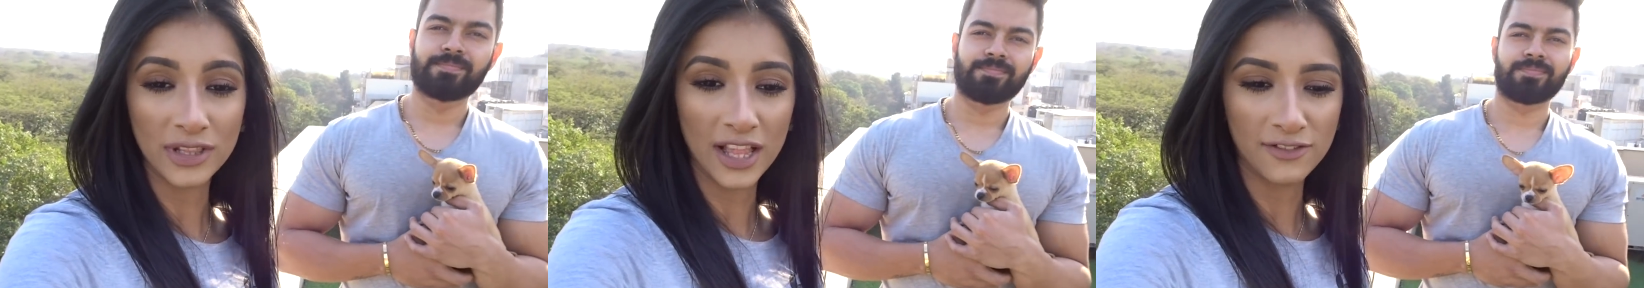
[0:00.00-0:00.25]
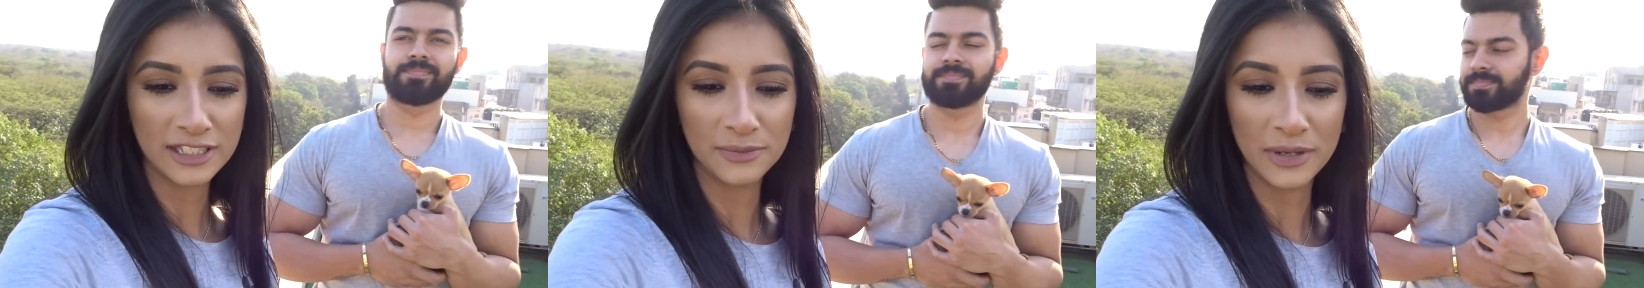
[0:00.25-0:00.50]
Speaker 1: would
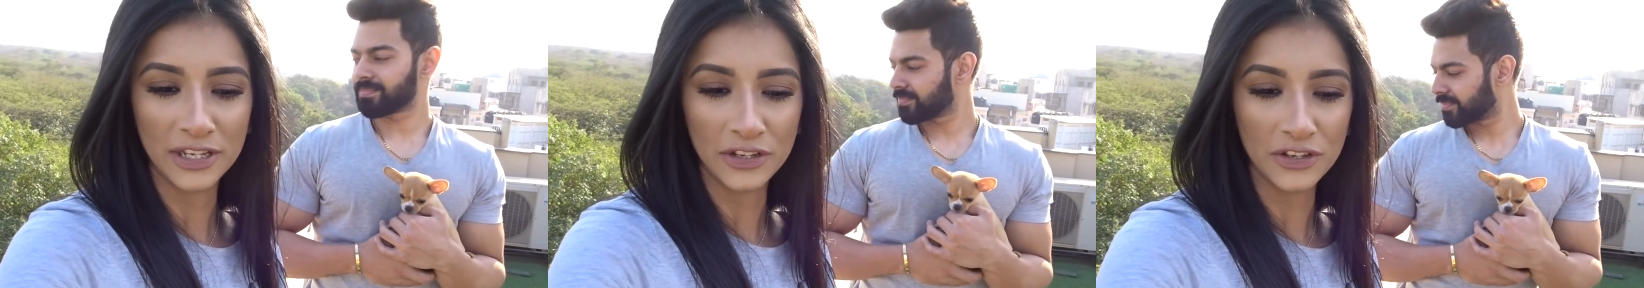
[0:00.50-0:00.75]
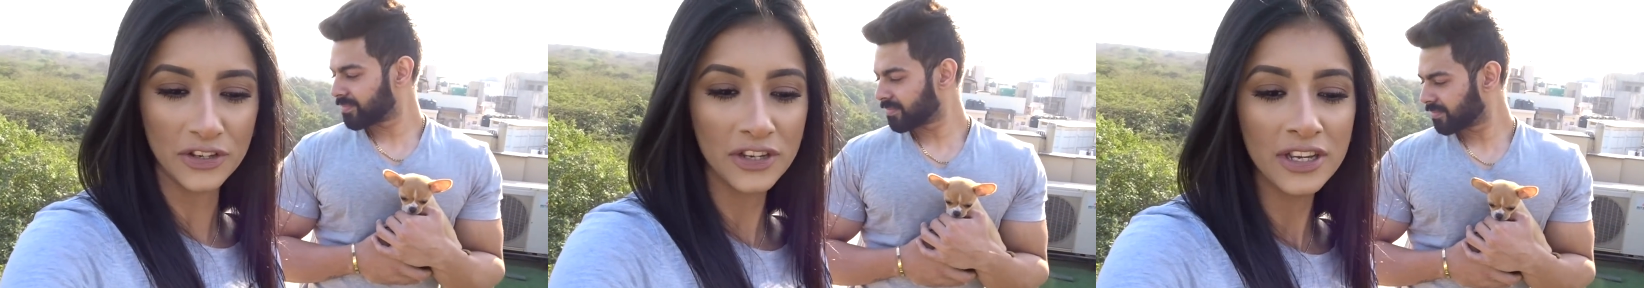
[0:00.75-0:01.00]
love to meet
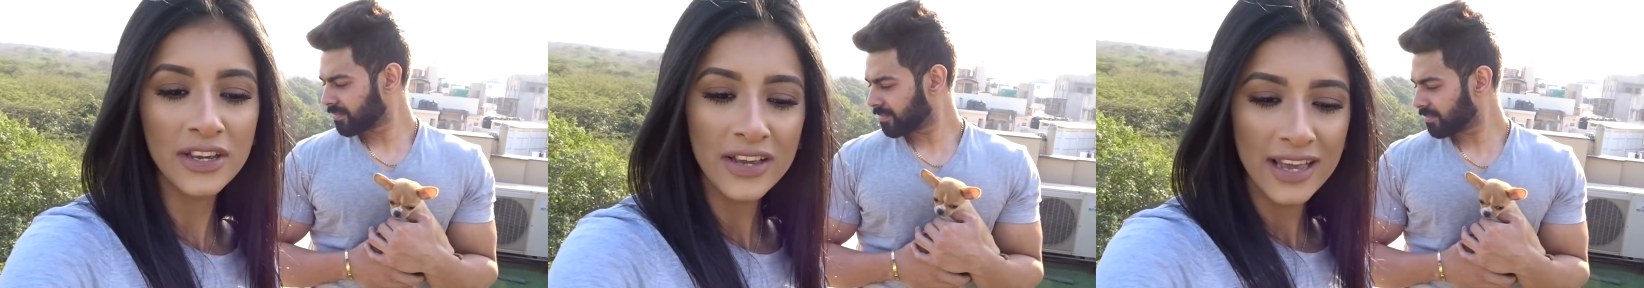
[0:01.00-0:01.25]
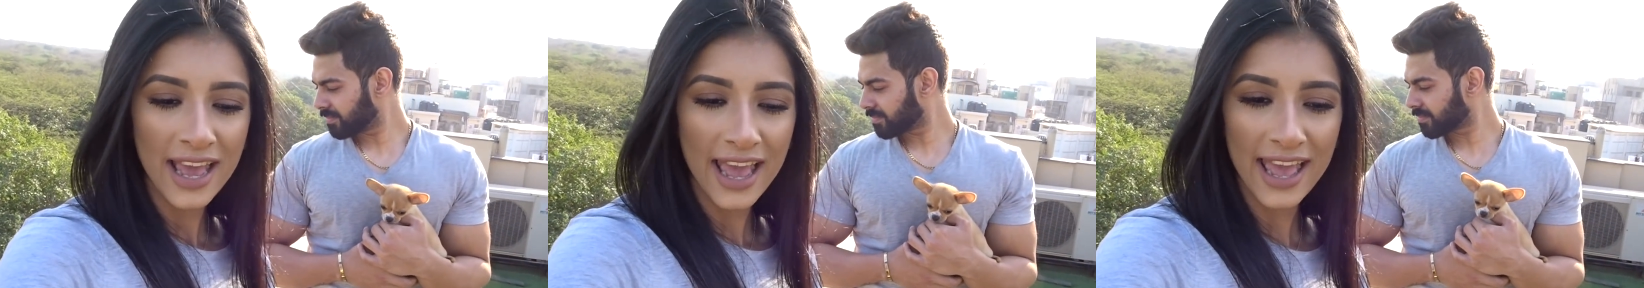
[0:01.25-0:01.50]
you.
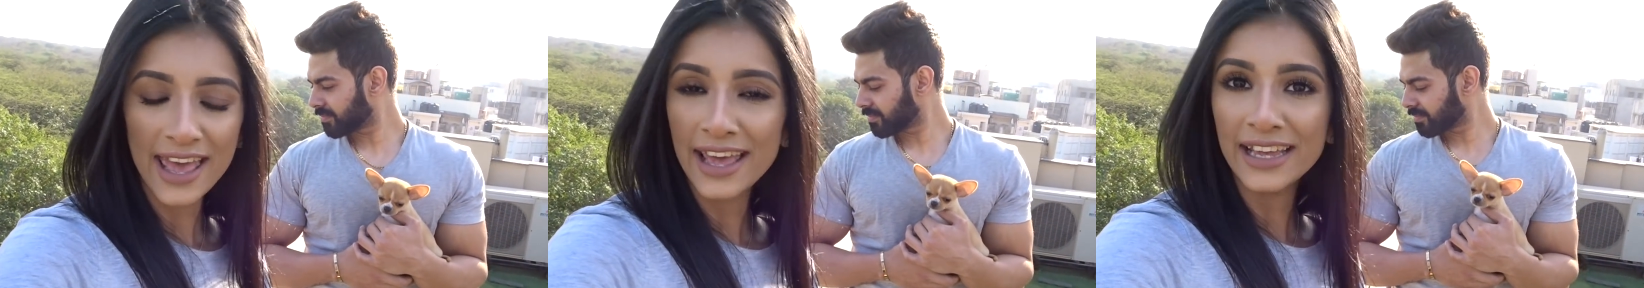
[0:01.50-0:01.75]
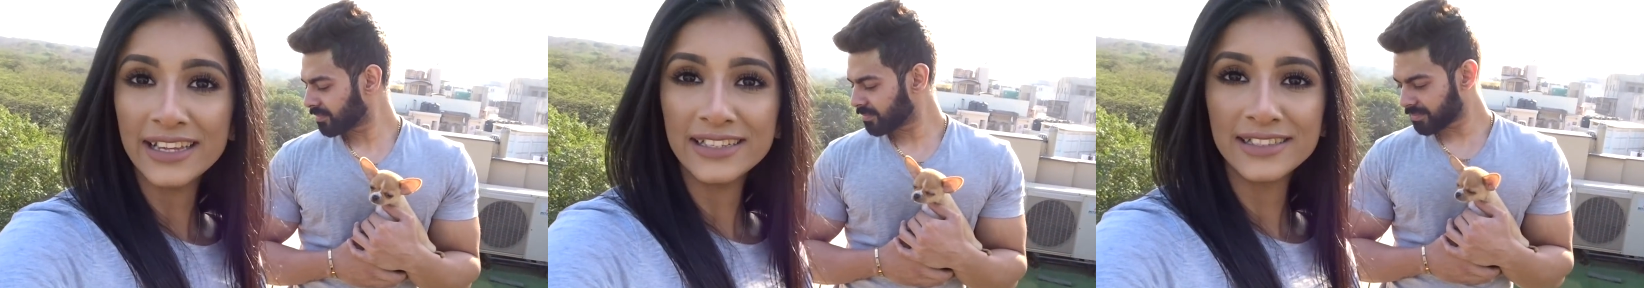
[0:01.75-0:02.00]

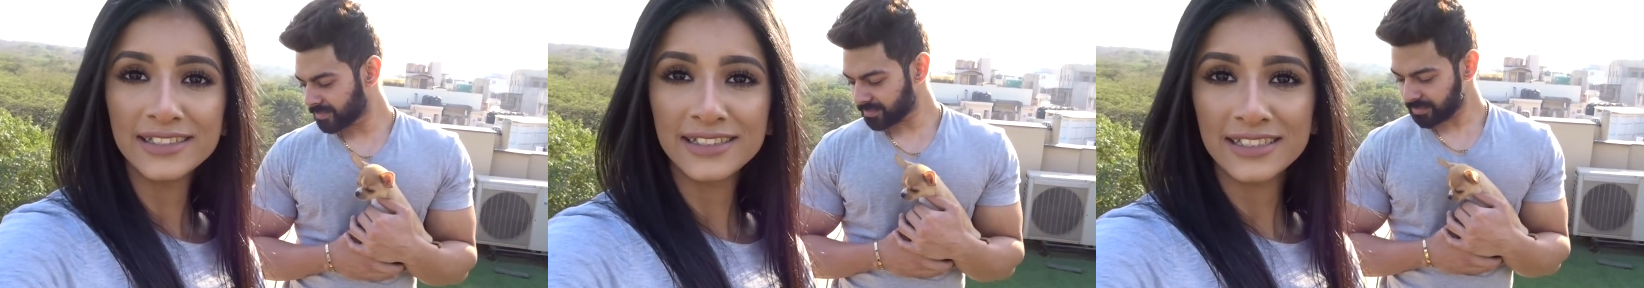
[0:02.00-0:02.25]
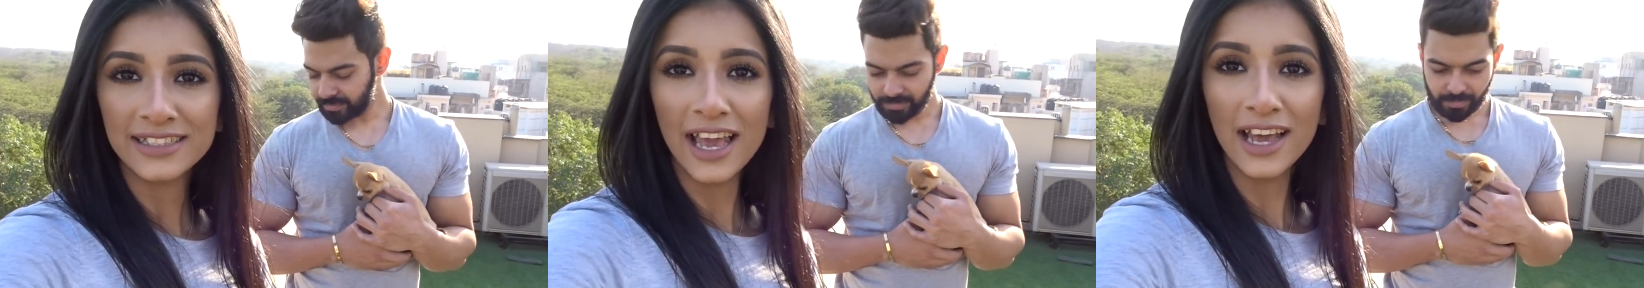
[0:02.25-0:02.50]
And
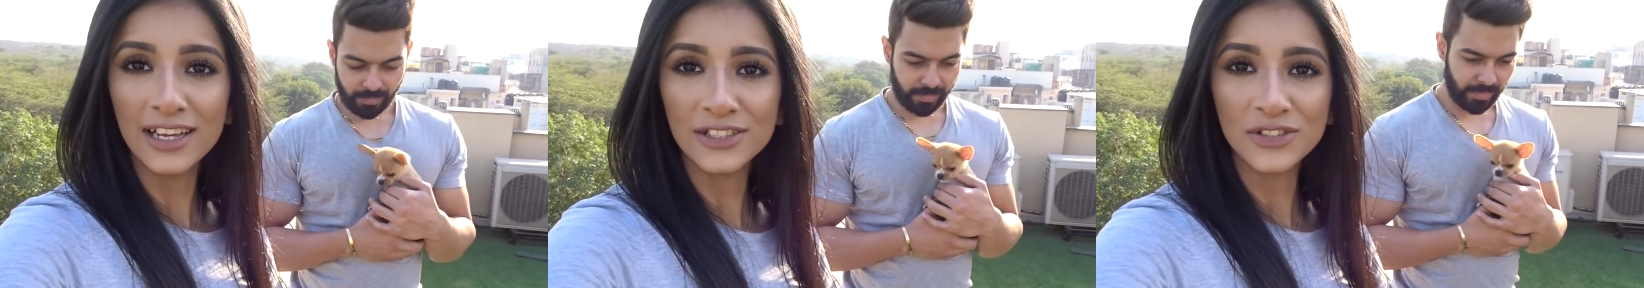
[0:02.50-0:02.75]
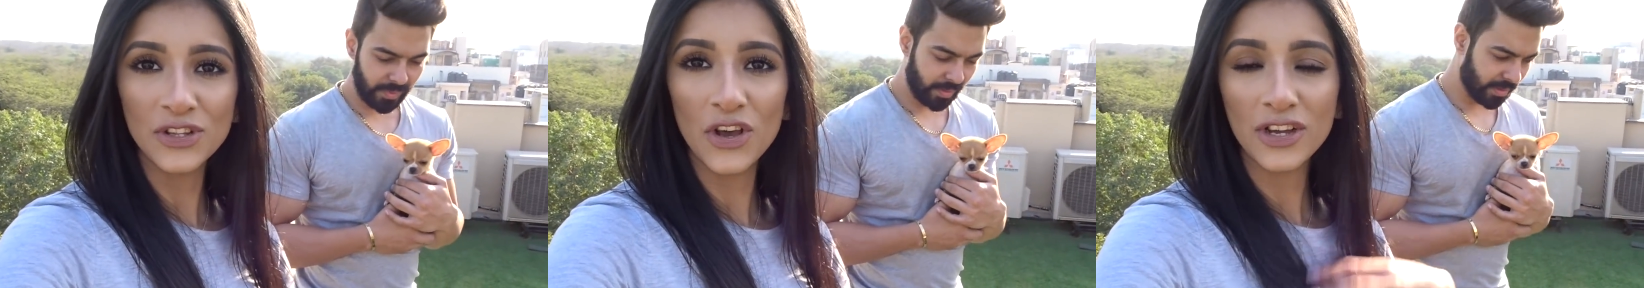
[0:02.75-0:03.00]
yeah,
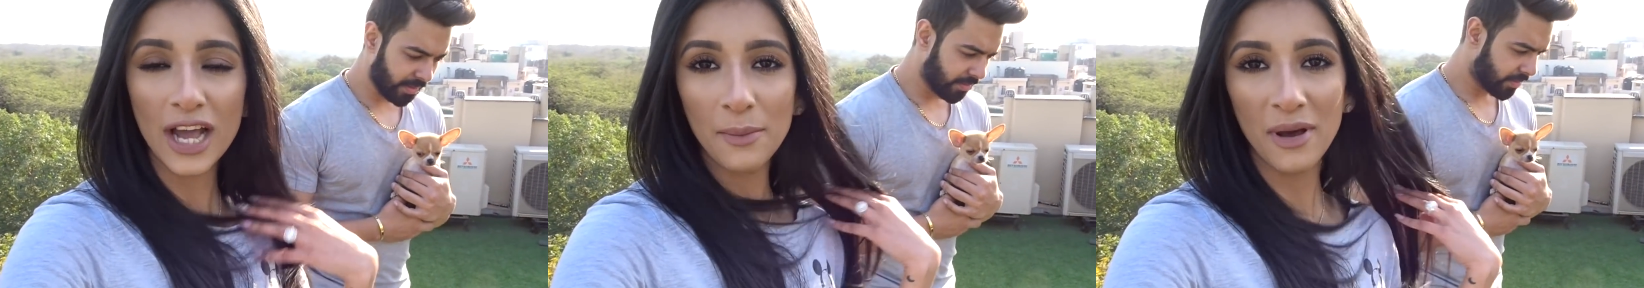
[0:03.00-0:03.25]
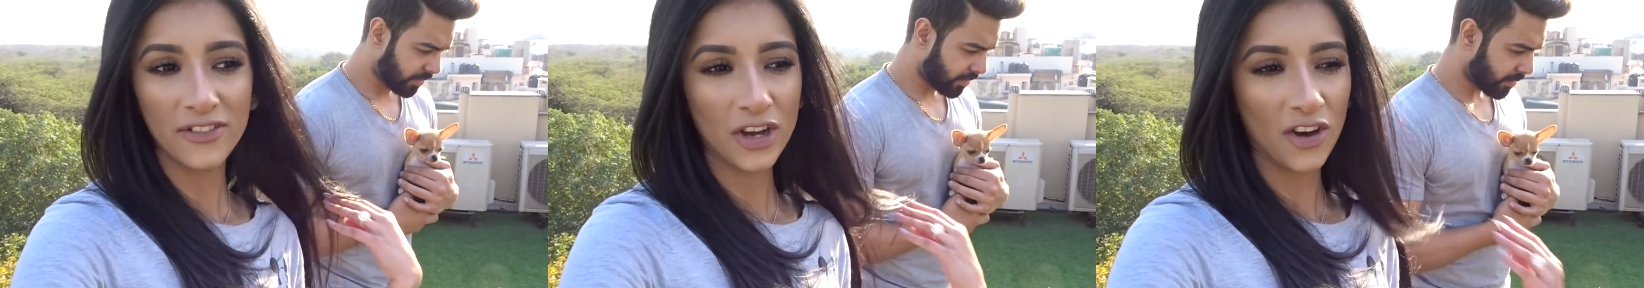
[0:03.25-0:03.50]
so come
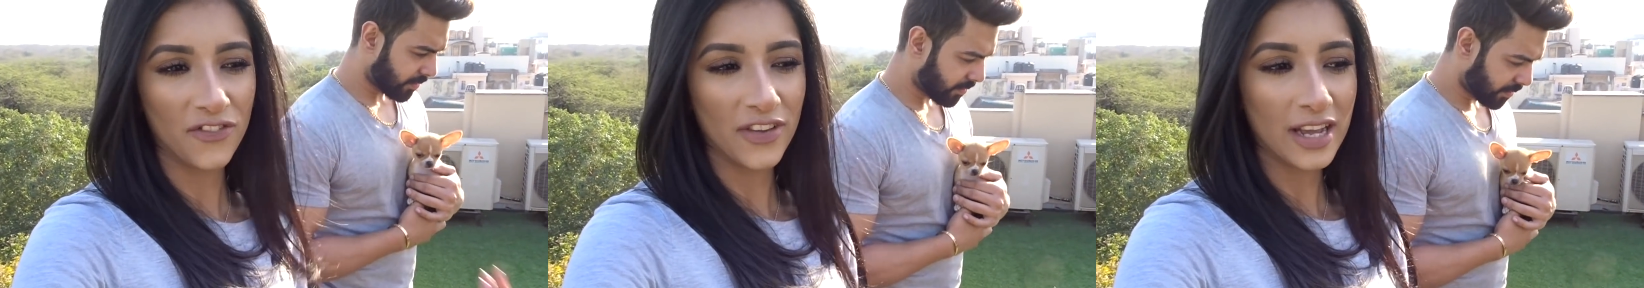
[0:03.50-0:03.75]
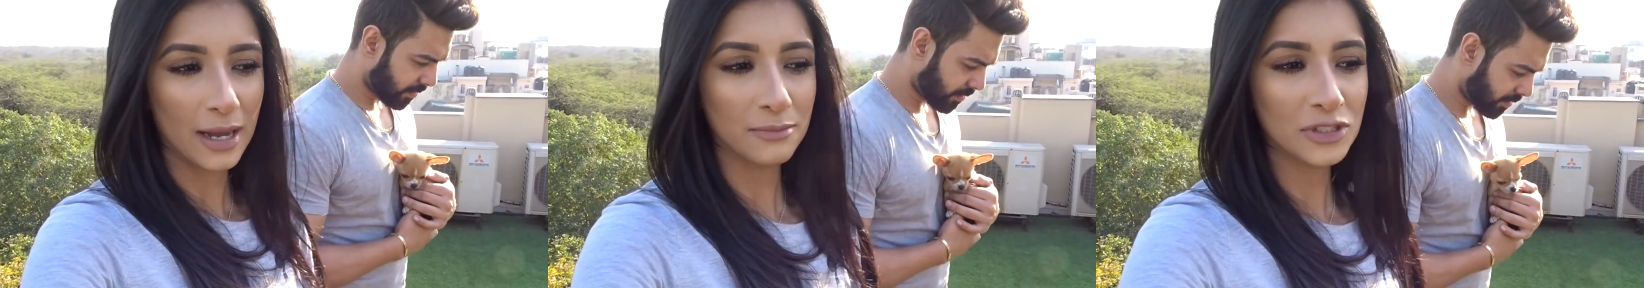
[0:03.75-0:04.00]
have a
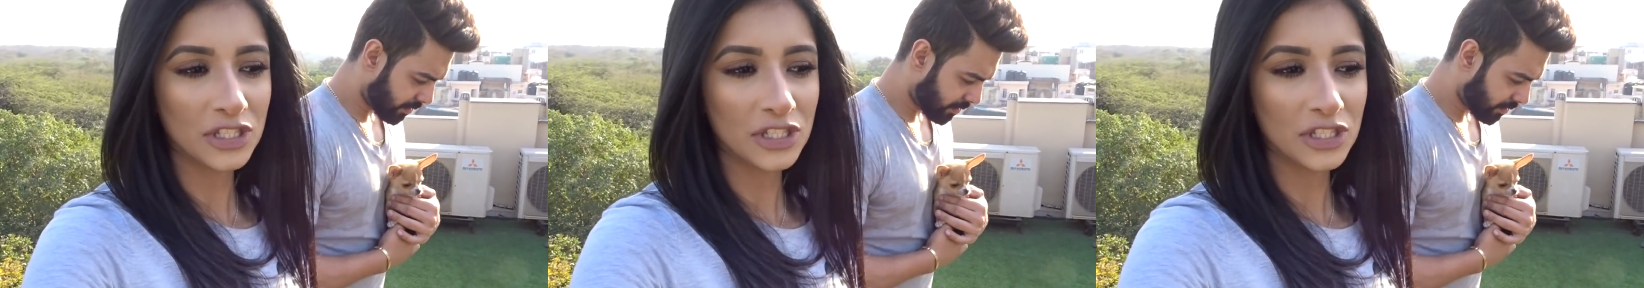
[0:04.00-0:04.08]
coffee, come